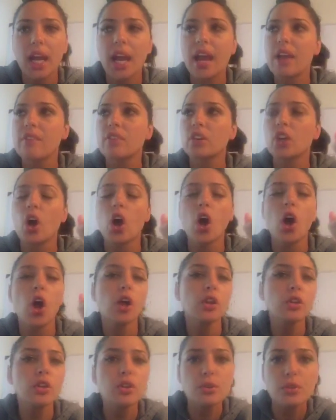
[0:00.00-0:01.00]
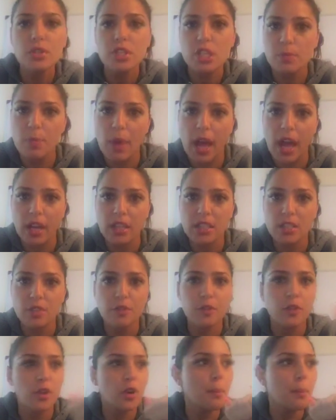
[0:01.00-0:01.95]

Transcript: but I have an all new respect